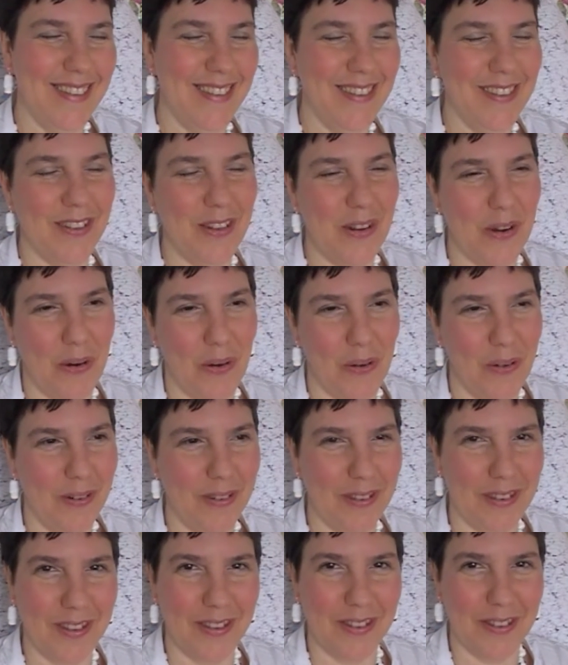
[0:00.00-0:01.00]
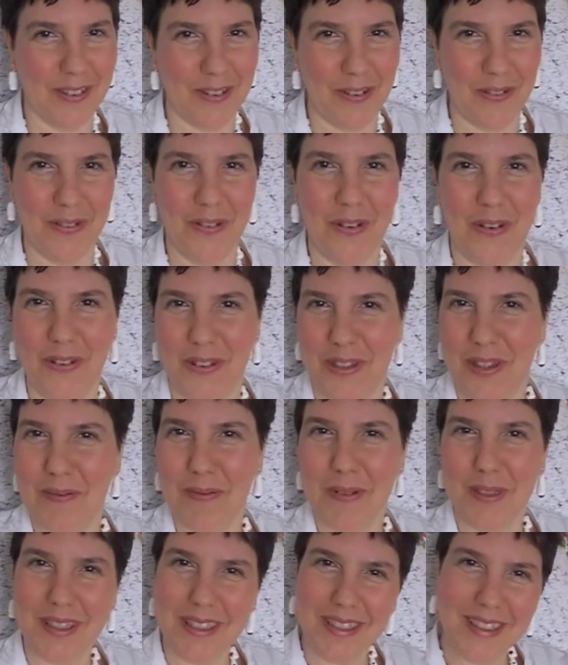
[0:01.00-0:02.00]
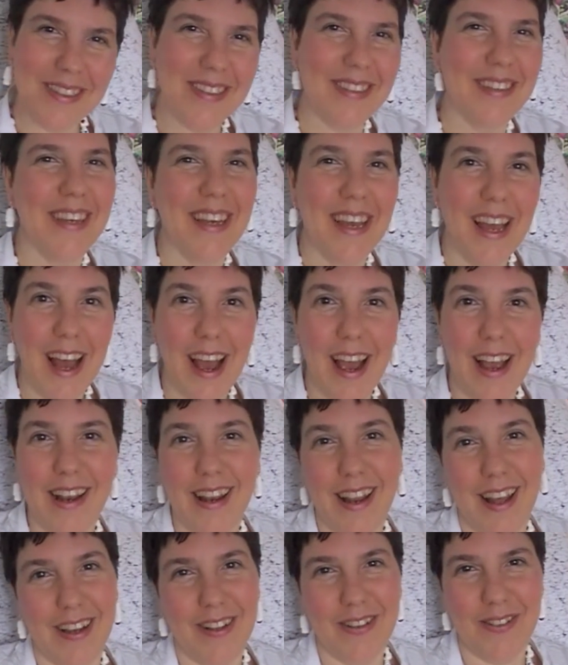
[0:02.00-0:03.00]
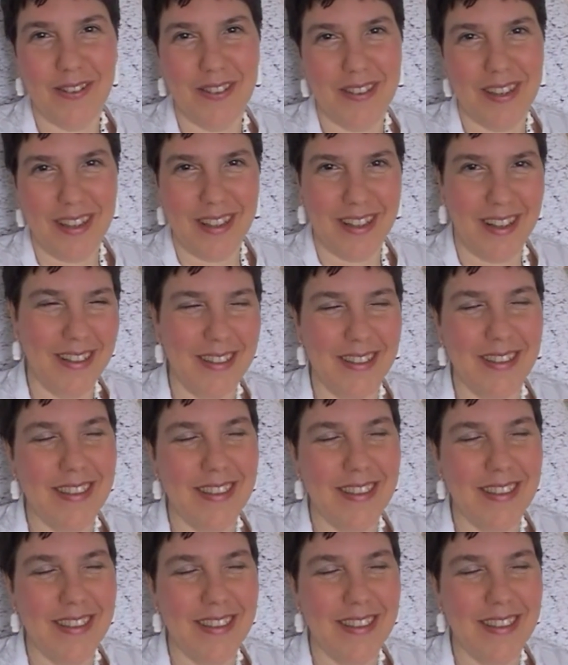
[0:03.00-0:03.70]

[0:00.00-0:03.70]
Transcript: No, it's not so naughty, but I like to say that.